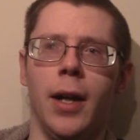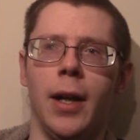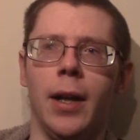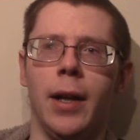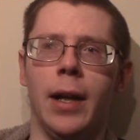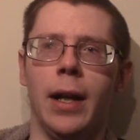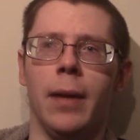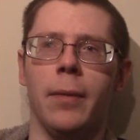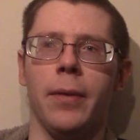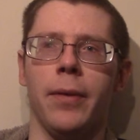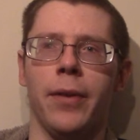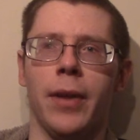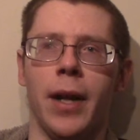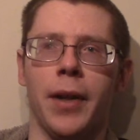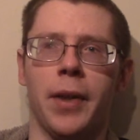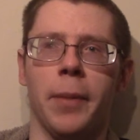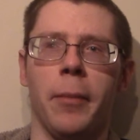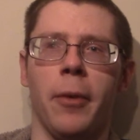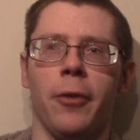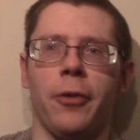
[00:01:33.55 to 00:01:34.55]
That was
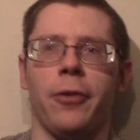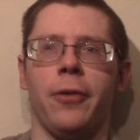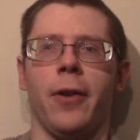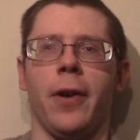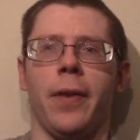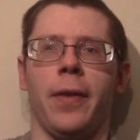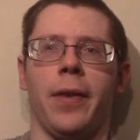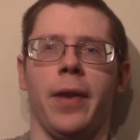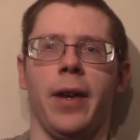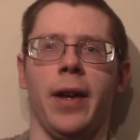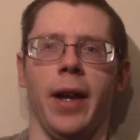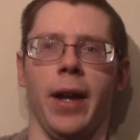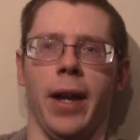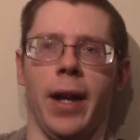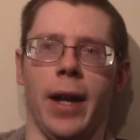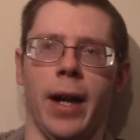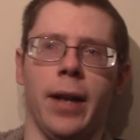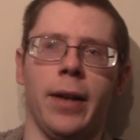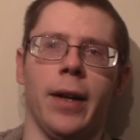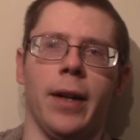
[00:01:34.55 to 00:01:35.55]
not the most fun thing,
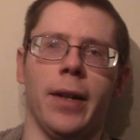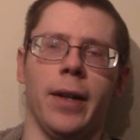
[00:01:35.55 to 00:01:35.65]
and I